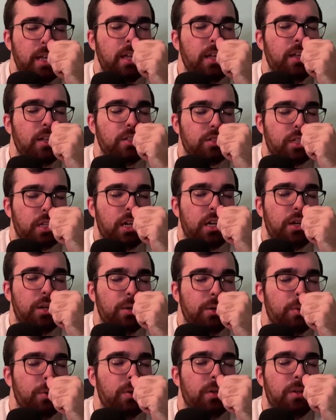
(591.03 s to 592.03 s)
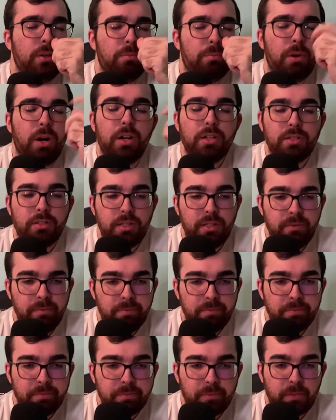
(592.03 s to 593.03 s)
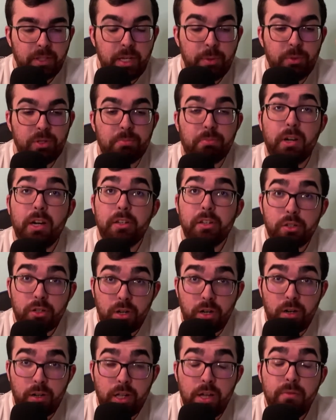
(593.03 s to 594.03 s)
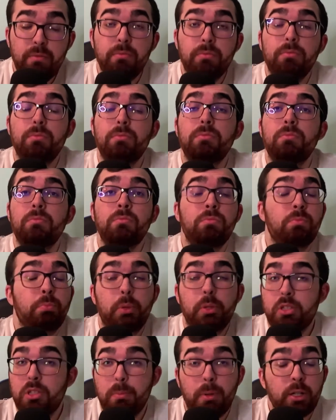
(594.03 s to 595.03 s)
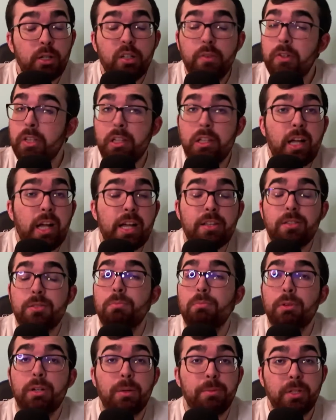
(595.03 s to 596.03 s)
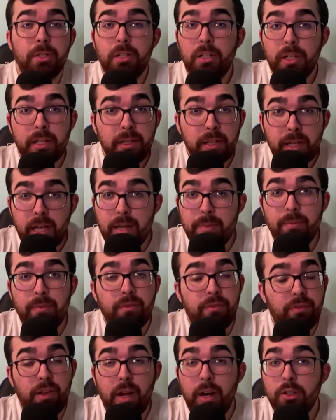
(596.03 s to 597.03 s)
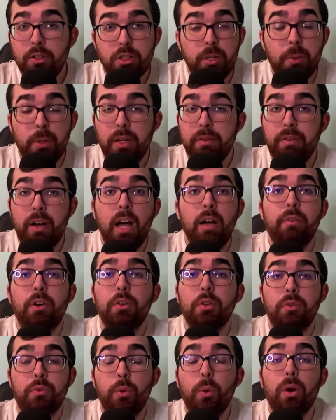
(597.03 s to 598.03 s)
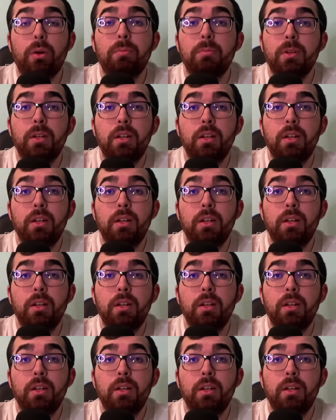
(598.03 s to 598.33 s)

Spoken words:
So Boston, it was Brandon Carlo, puts the puck over the glass, becomes a delay of the game. Flyers go on a 5-on-4.